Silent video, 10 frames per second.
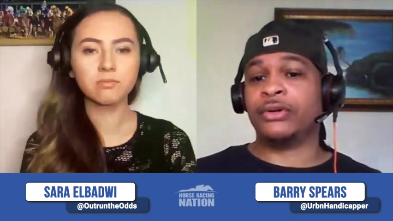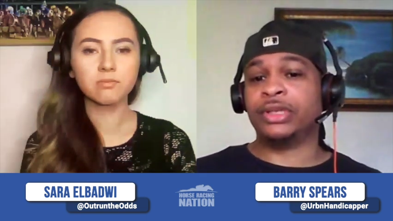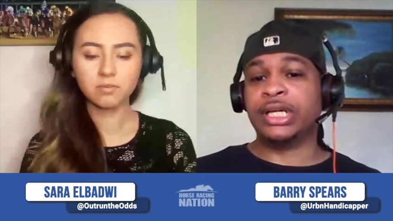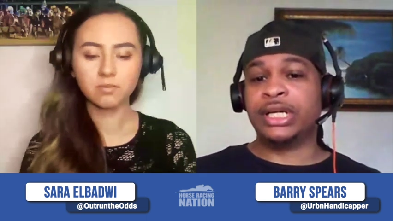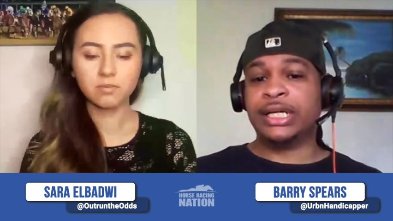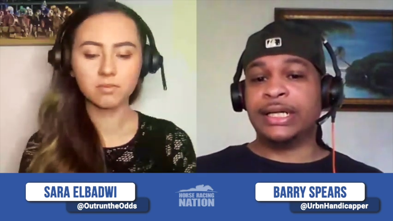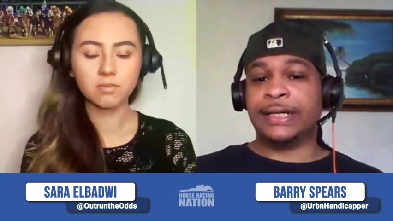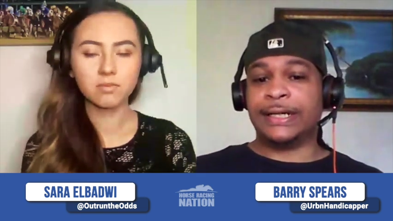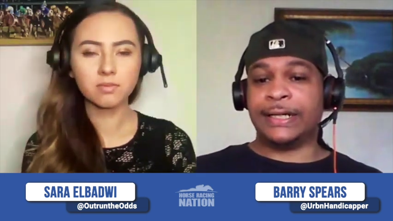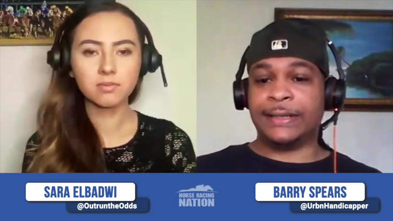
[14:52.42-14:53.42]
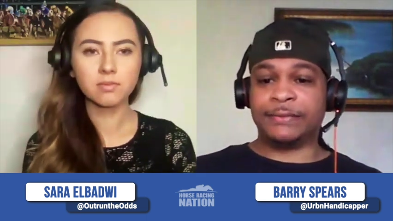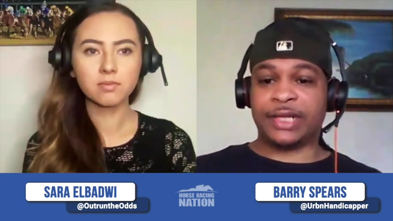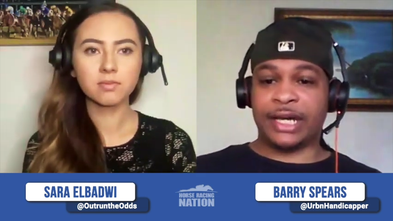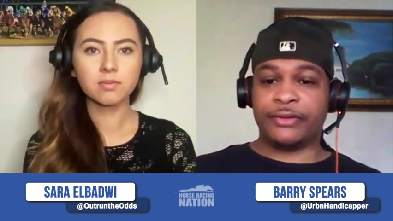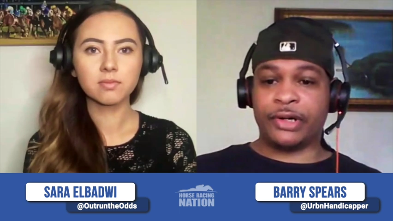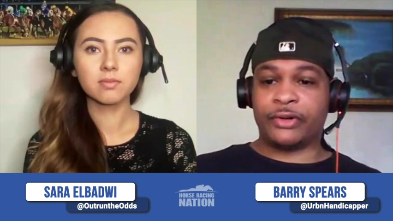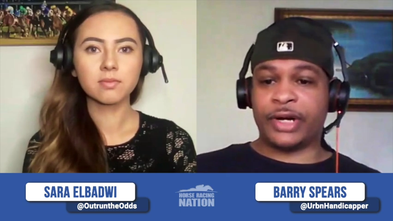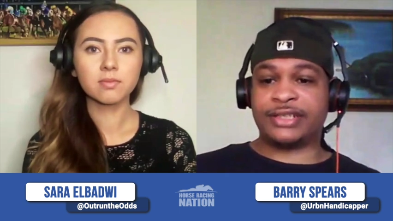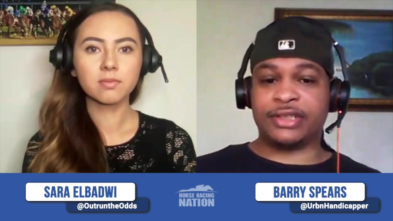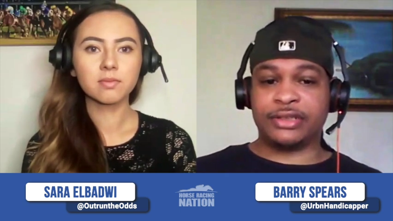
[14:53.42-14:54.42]
Speaker 1: out. Um, kind of
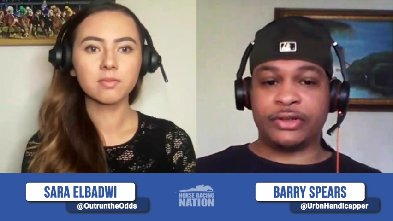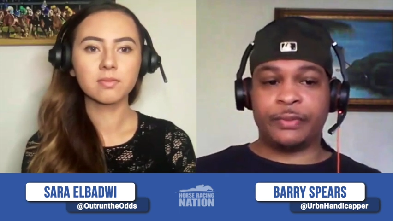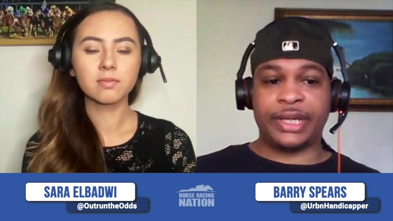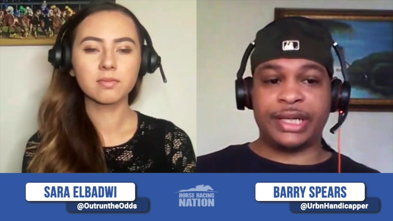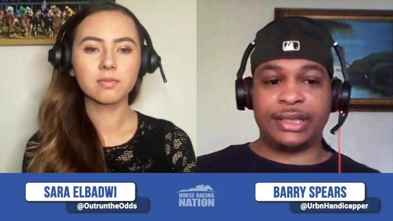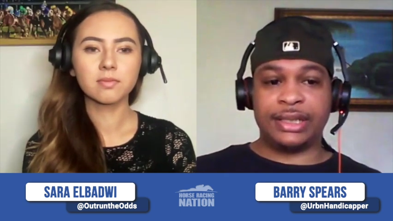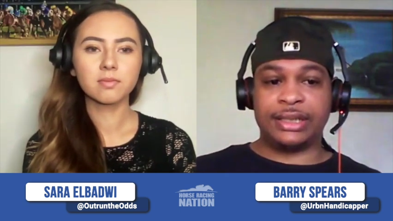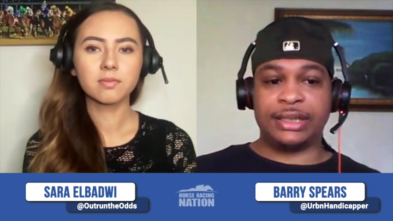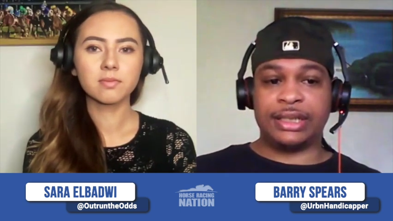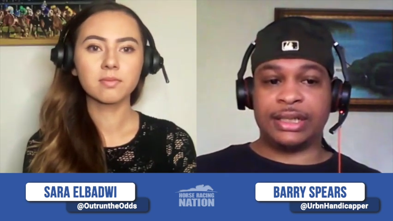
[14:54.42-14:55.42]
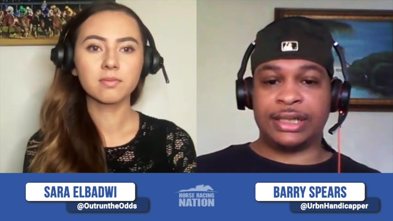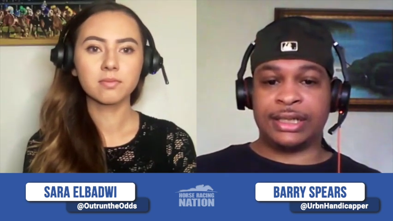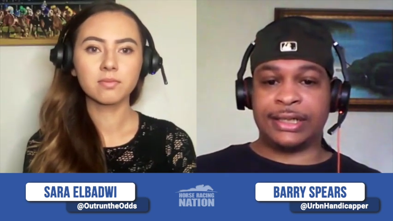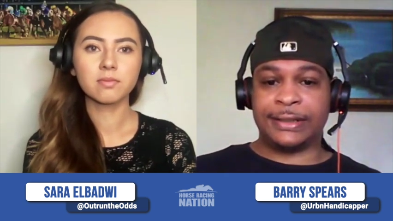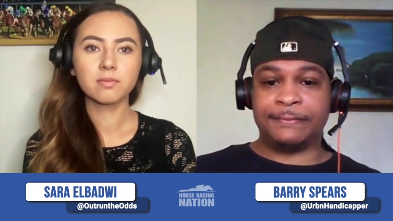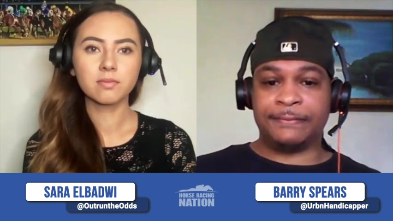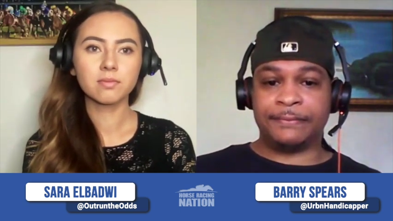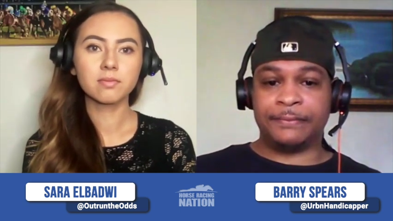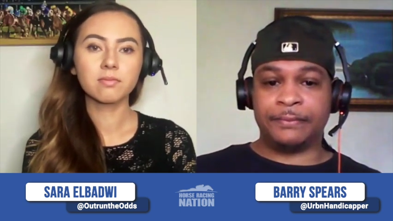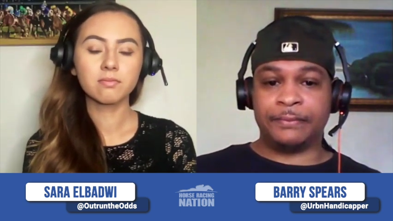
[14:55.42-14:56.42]
regressed a little bit, um,
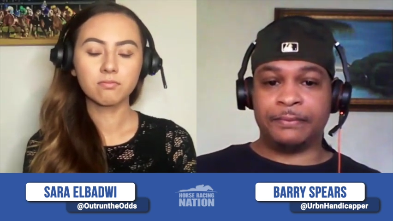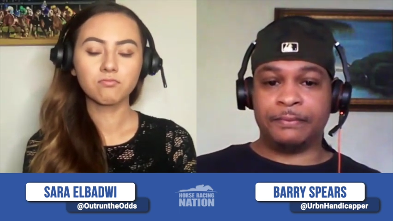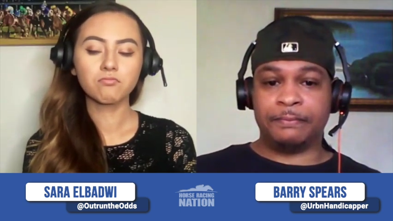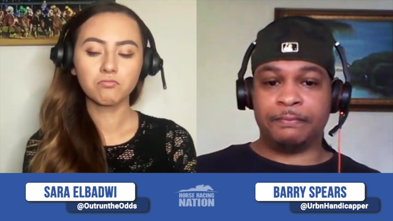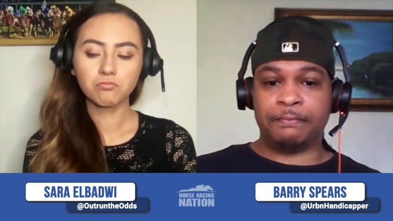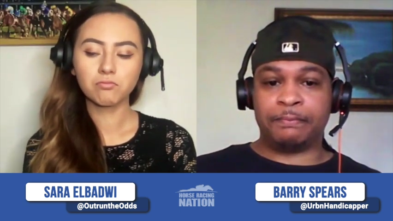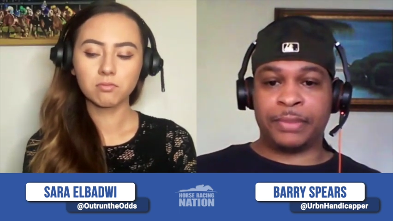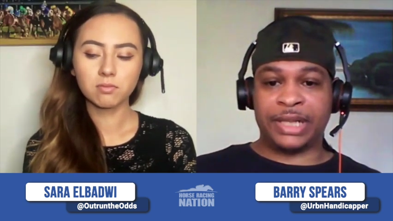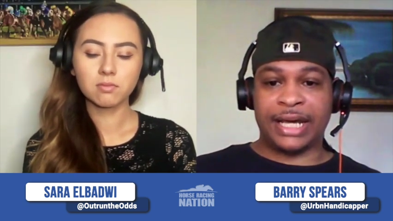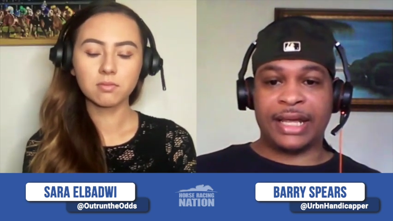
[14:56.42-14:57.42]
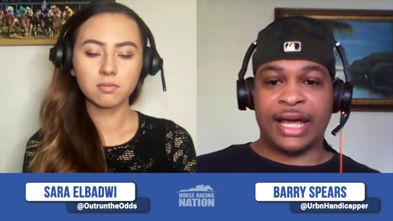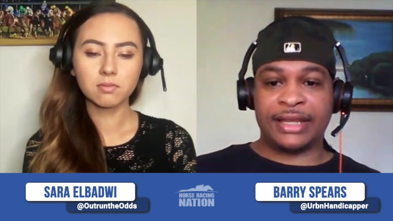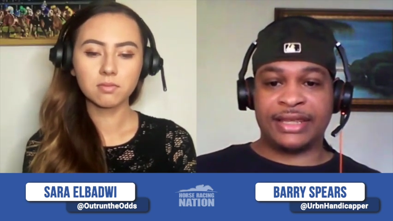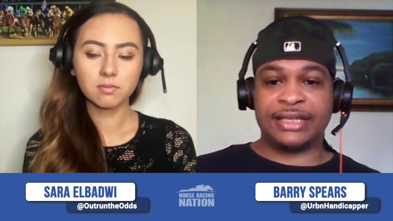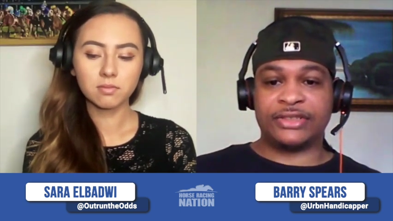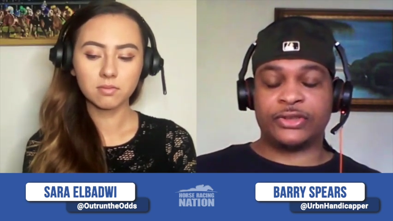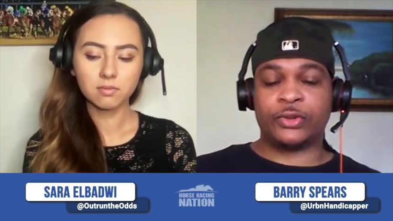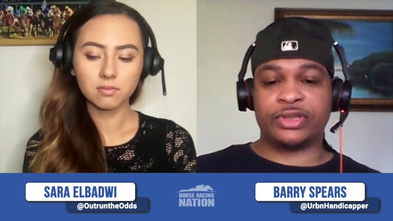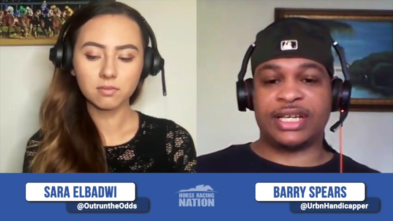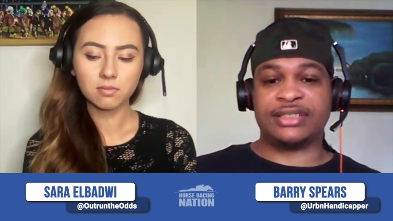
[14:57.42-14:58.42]
but I, I think this
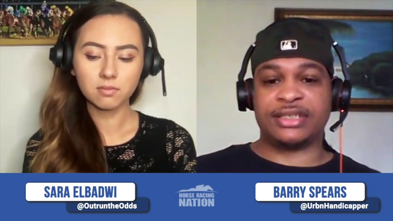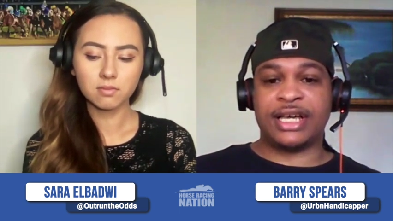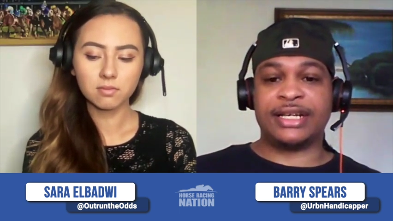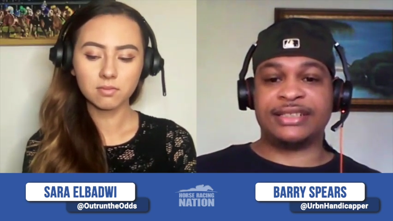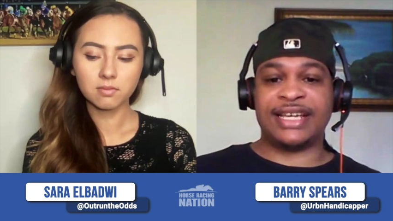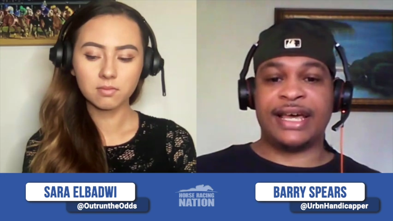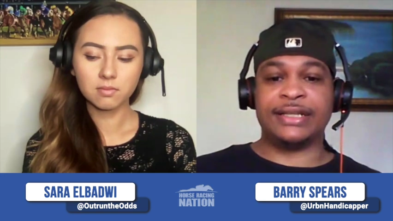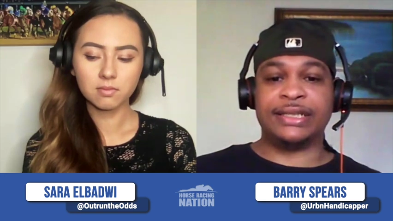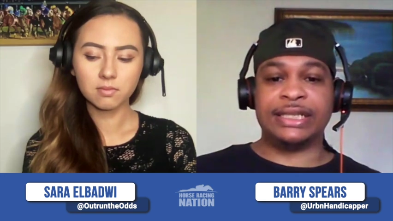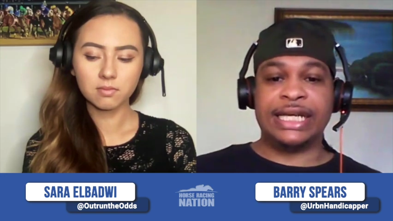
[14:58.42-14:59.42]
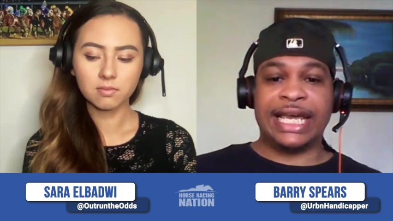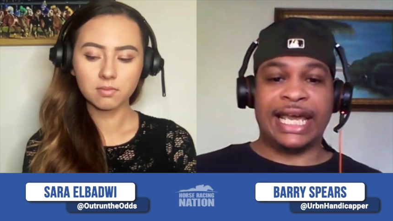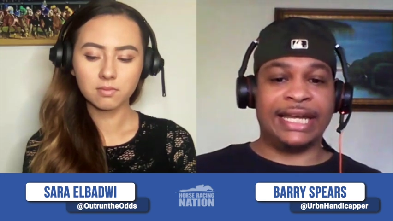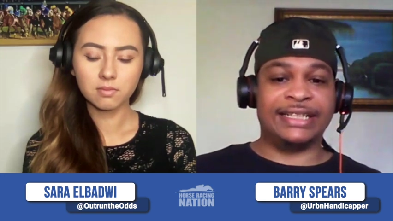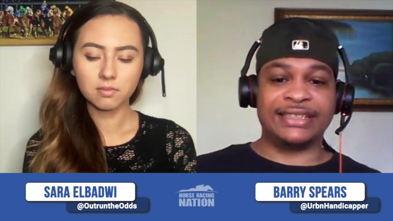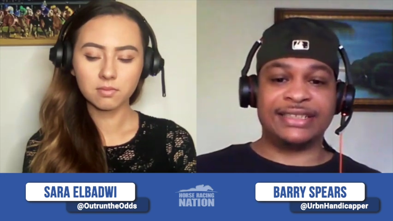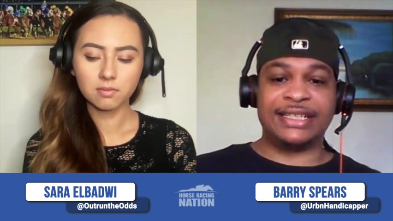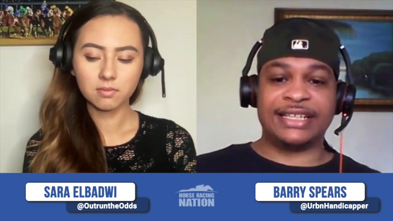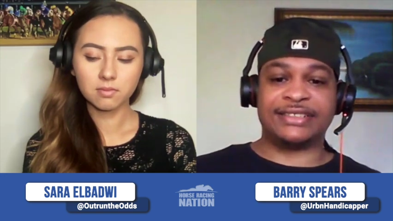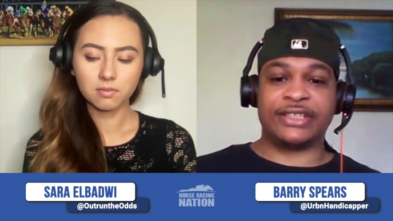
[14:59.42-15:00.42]
horse has a lot of talent and
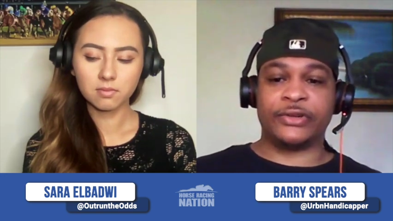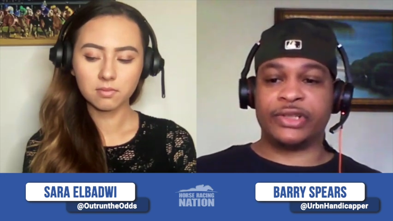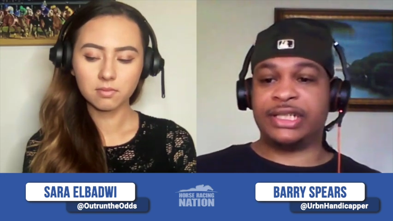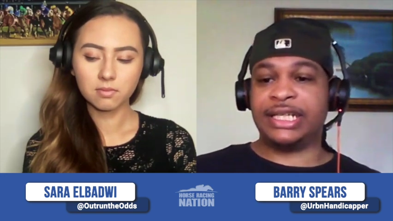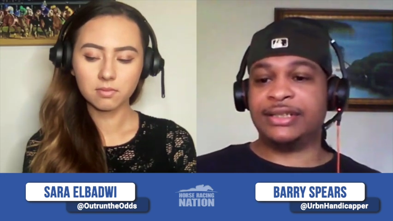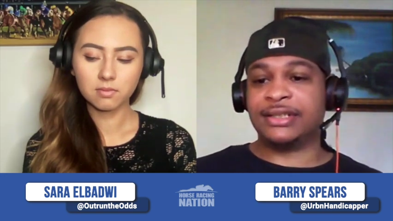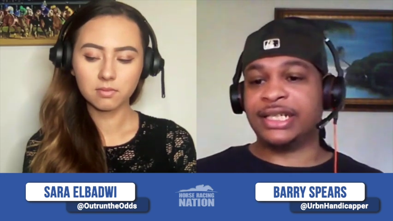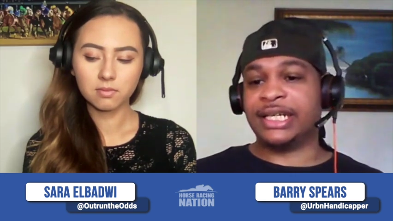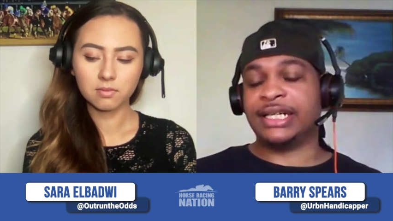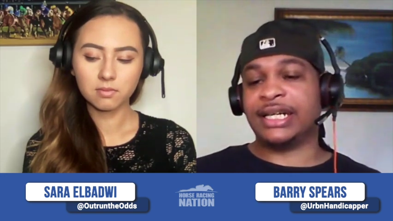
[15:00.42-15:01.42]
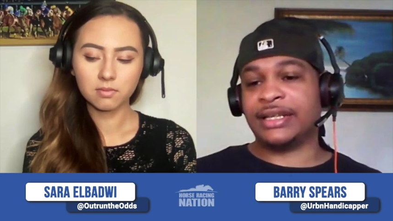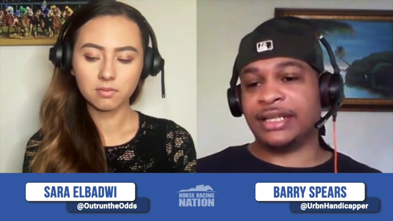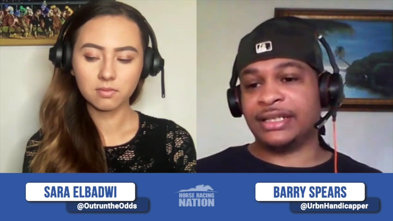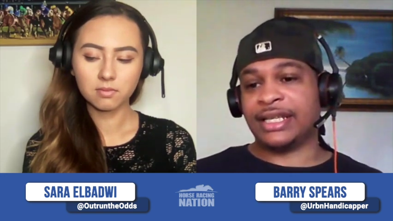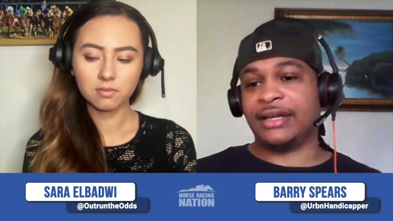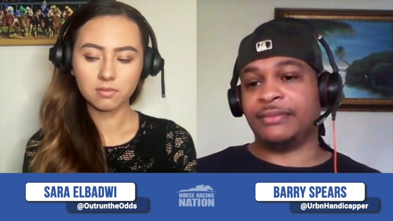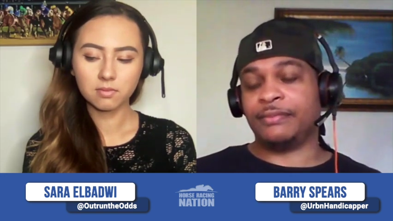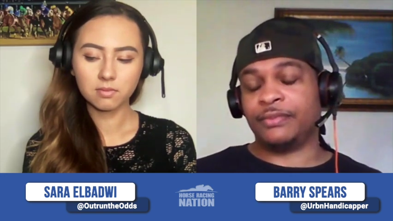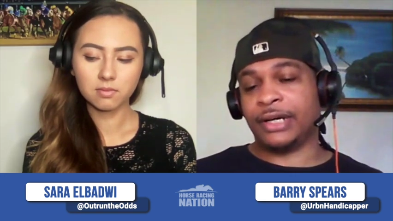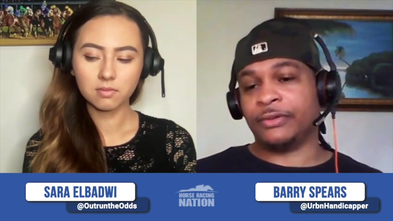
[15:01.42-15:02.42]
doesn't necessarily need the lead. And I think that
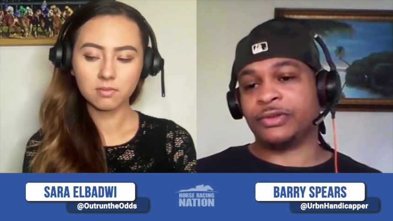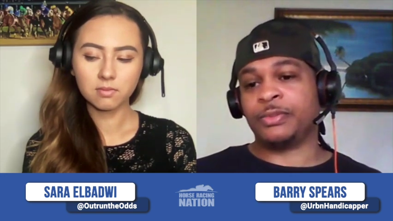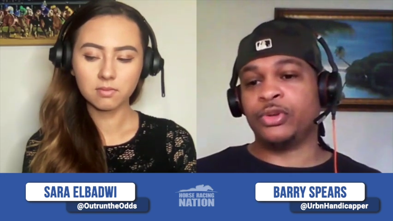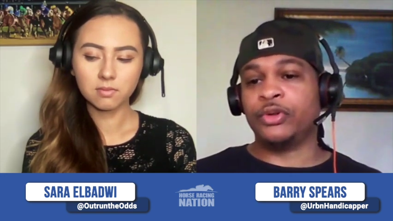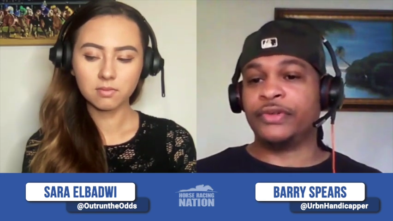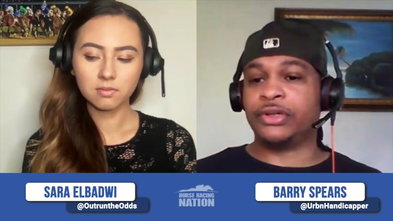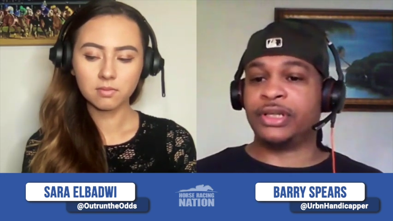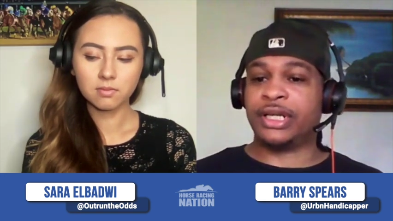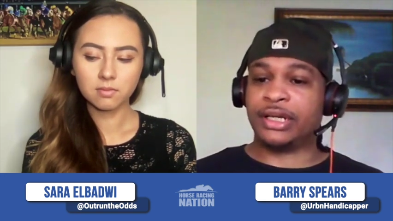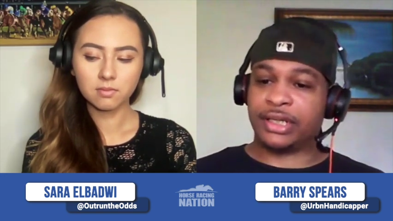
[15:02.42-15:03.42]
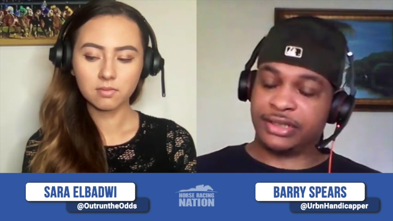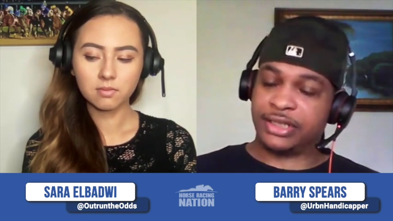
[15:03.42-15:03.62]
that was proven on that